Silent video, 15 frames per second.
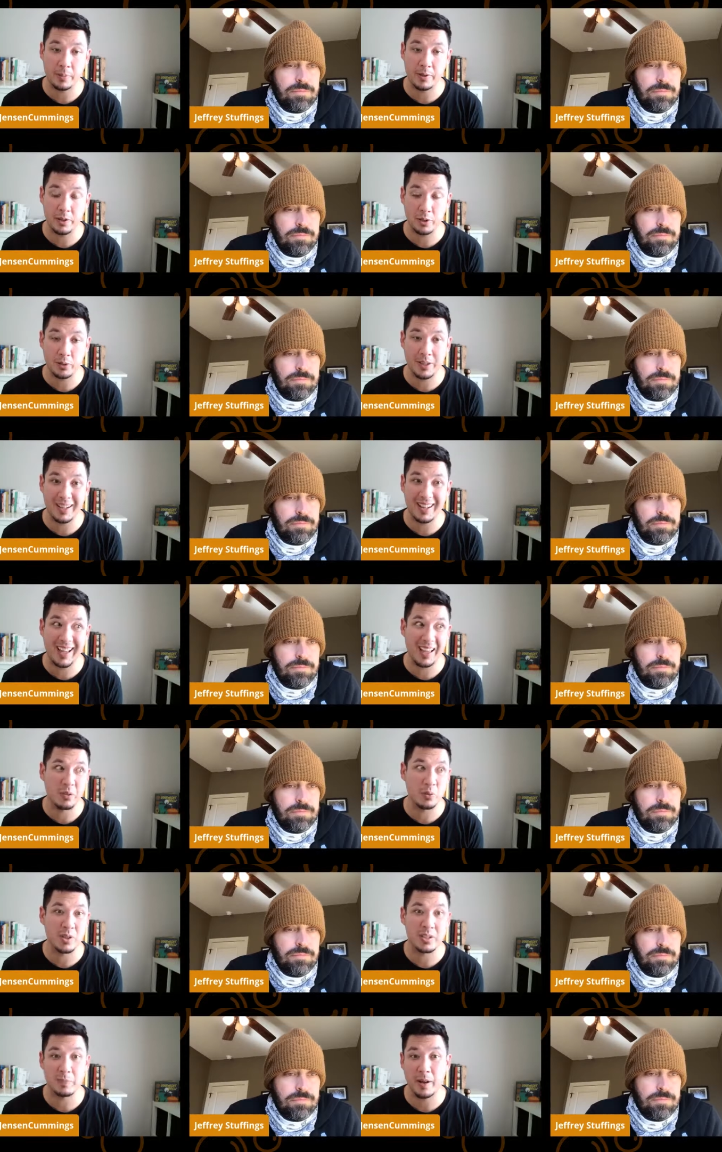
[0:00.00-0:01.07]
Speaker 1: opportunity and
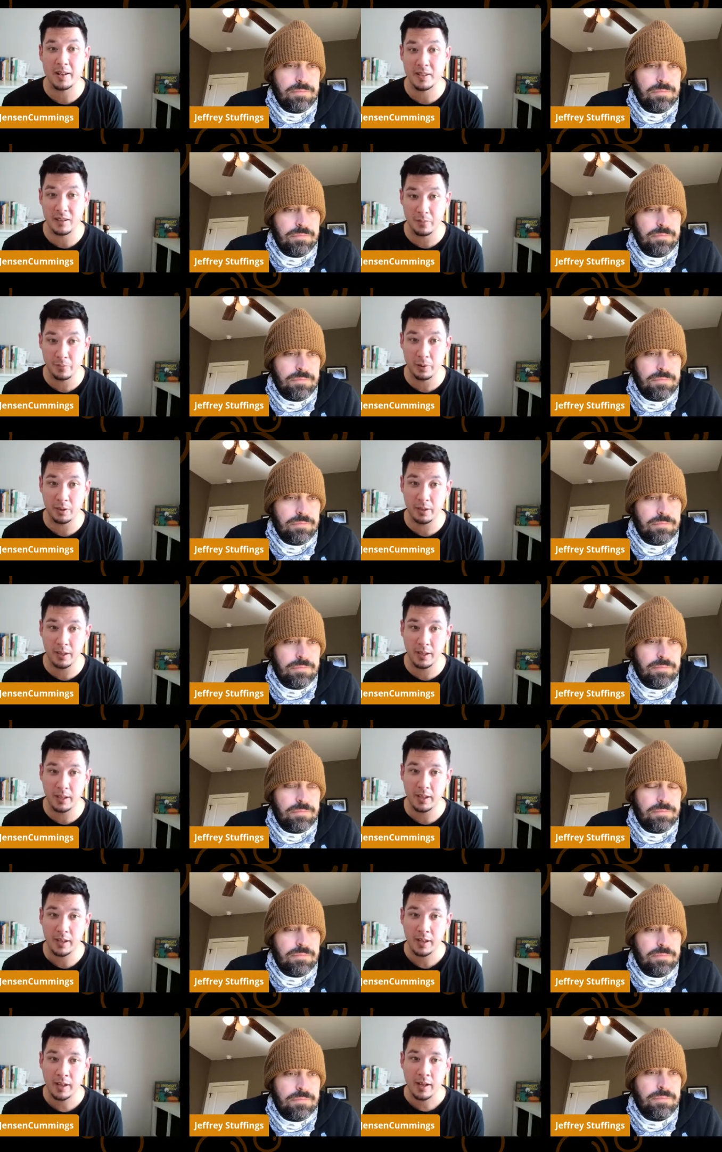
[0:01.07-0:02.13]

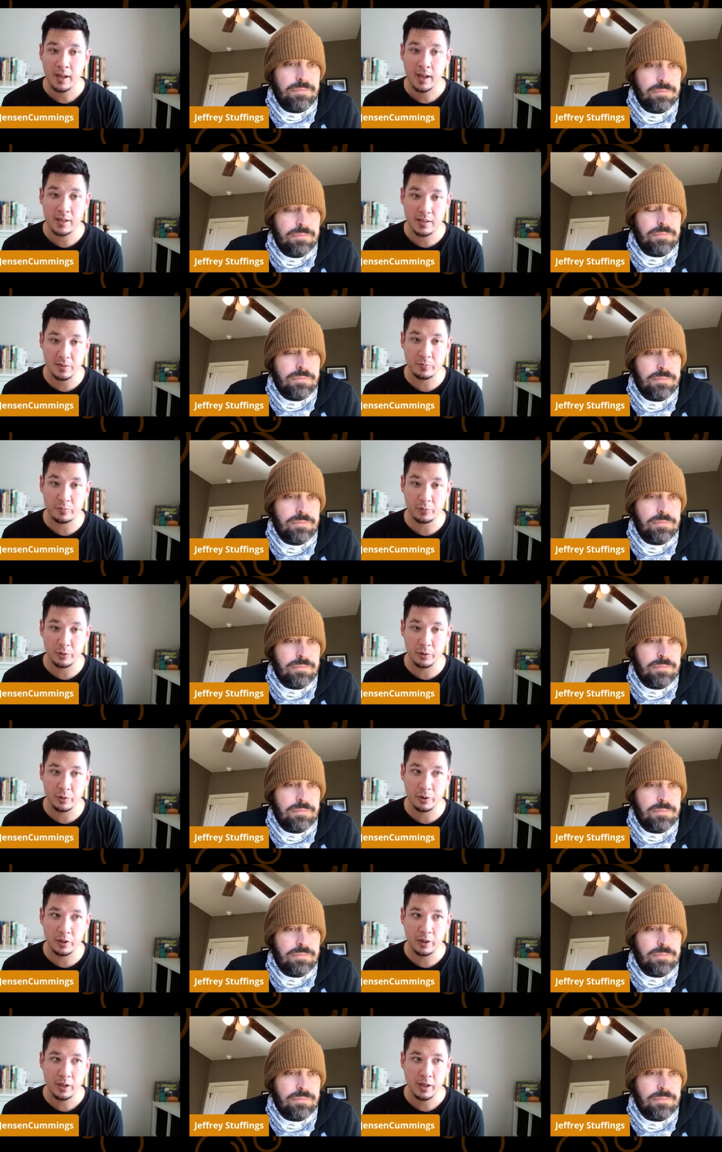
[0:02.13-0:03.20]
responsibility as a
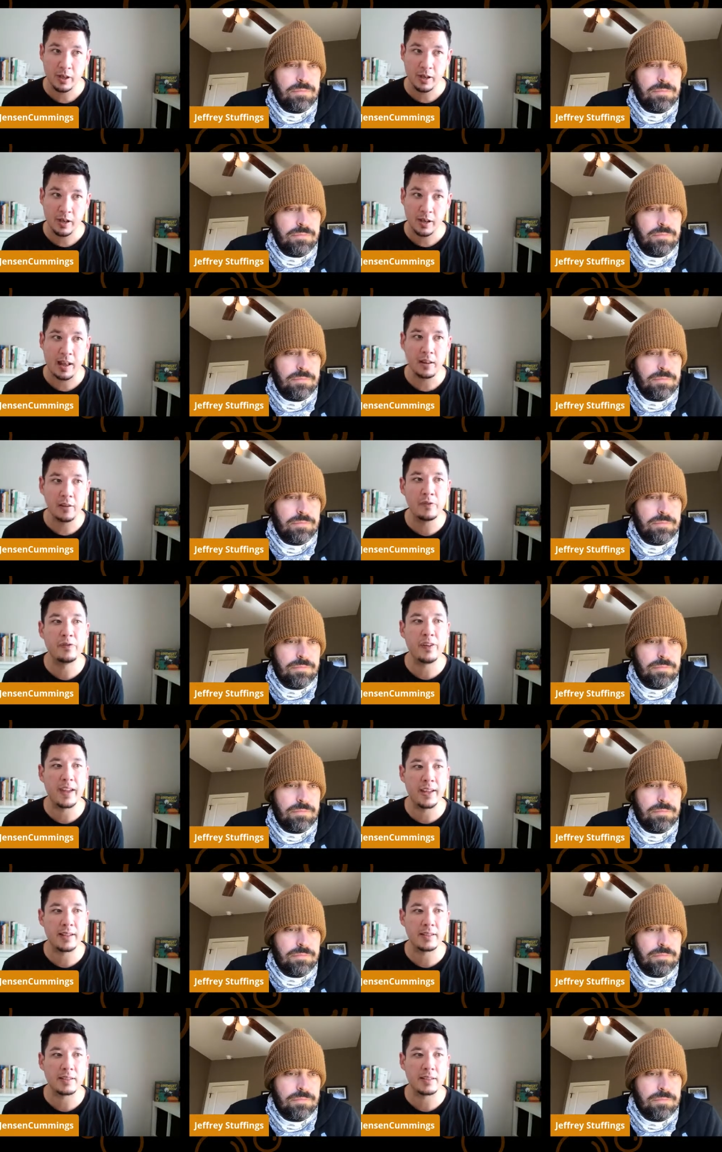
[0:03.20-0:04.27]
brewer
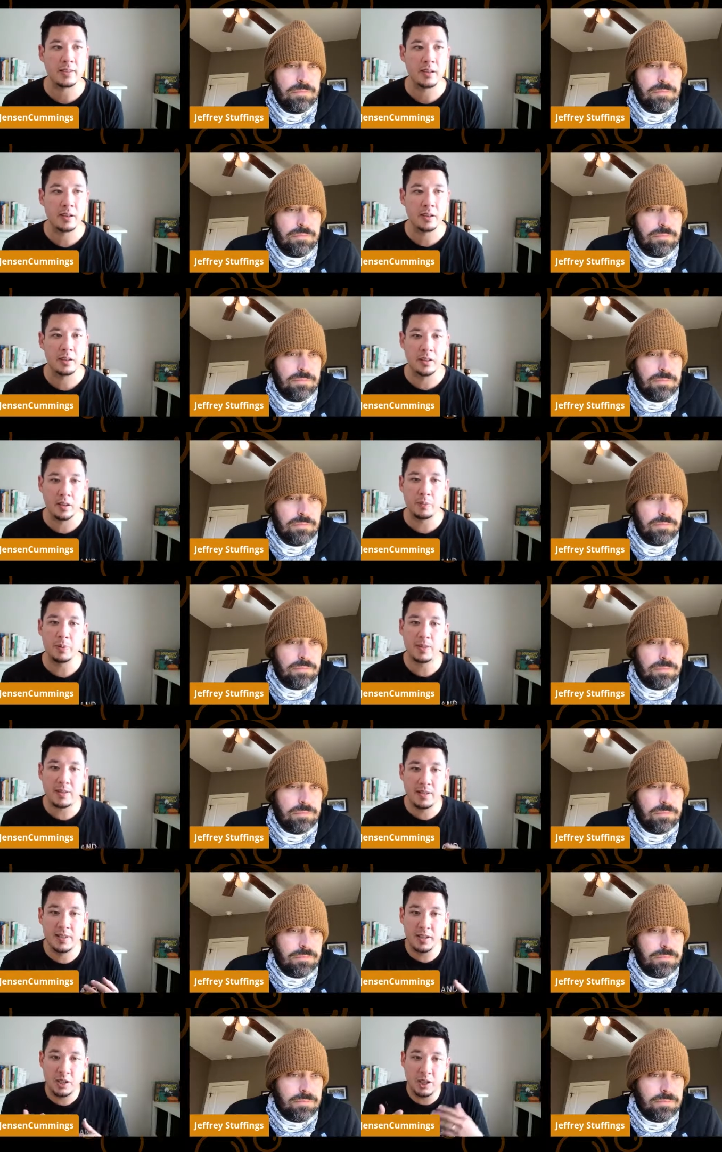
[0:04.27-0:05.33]
elevates the
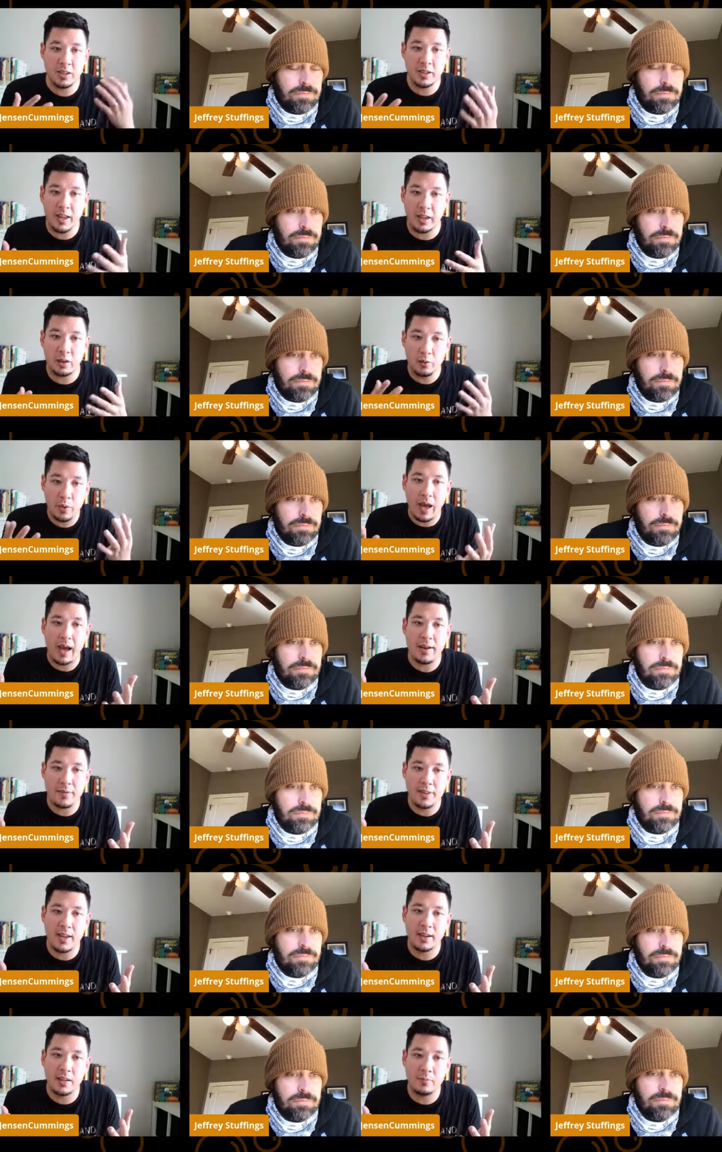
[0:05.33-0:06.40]
position that you have
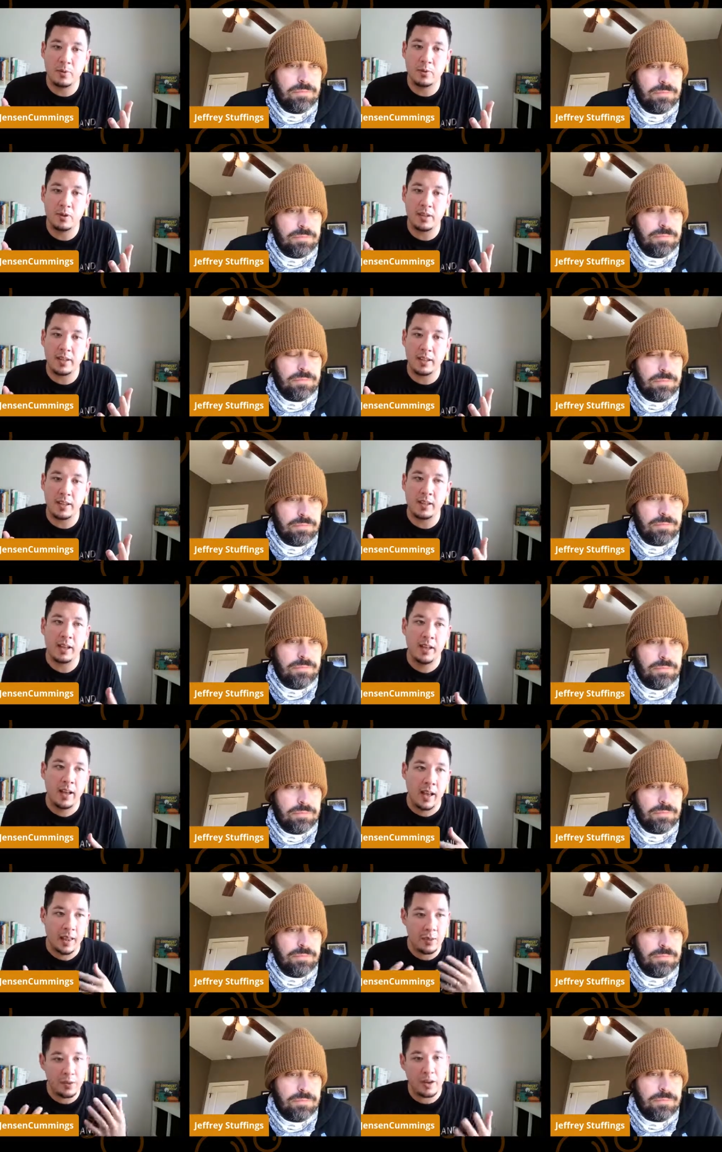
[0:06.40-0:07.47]
in that community
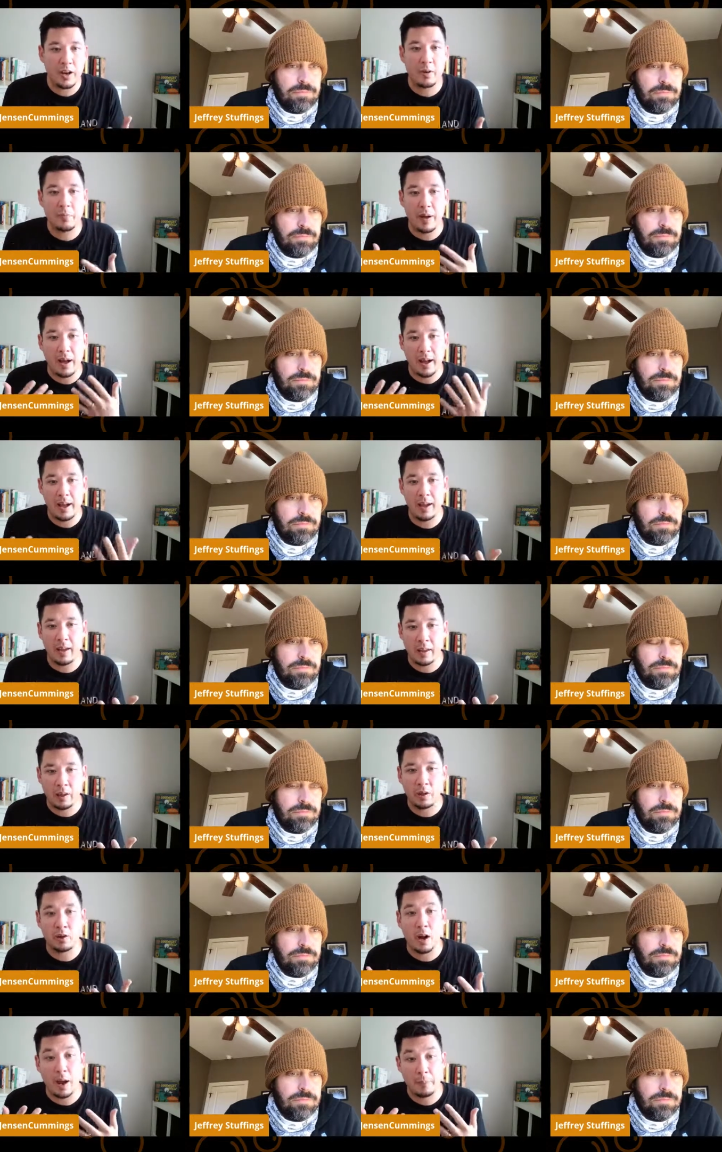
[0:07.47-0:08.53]
and thereby
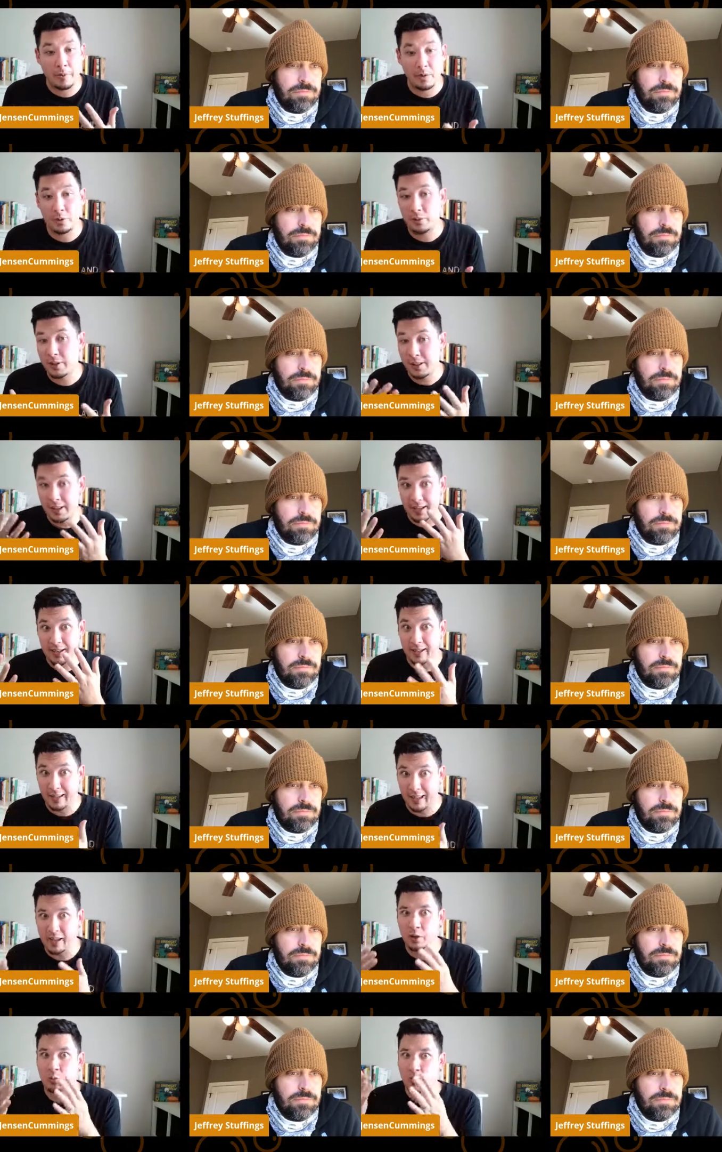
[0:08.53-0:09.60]
your opportunity and
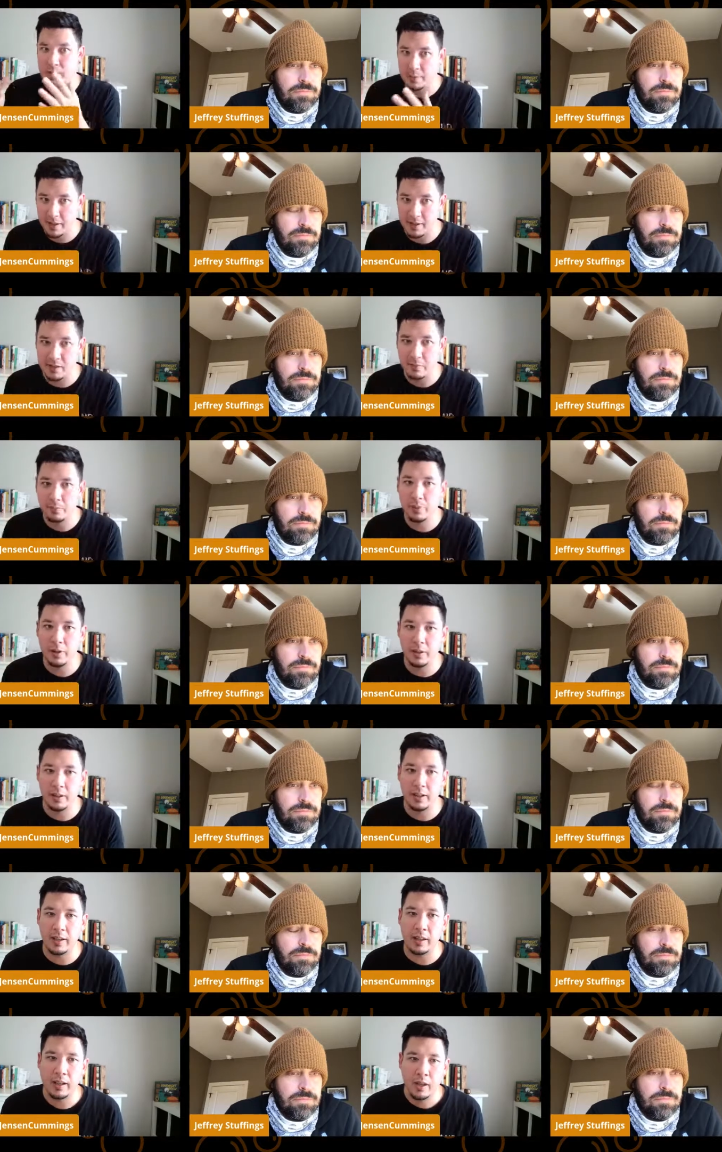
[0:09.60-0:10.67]
again
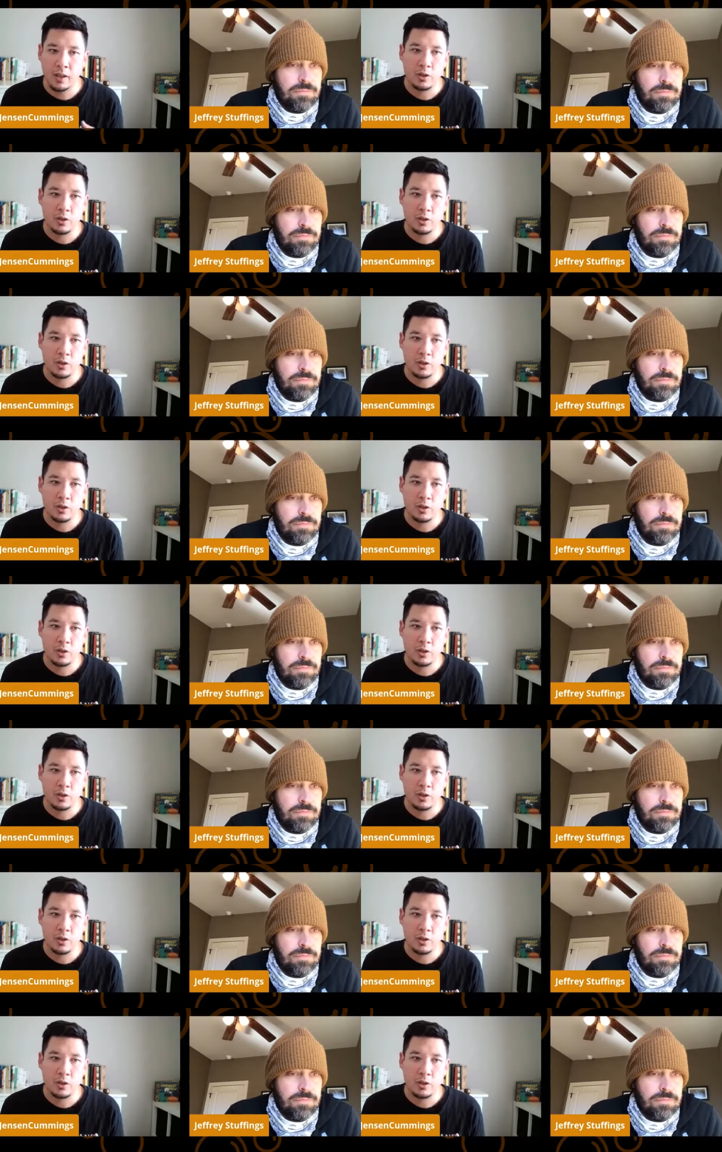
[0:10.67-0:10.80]
responsibility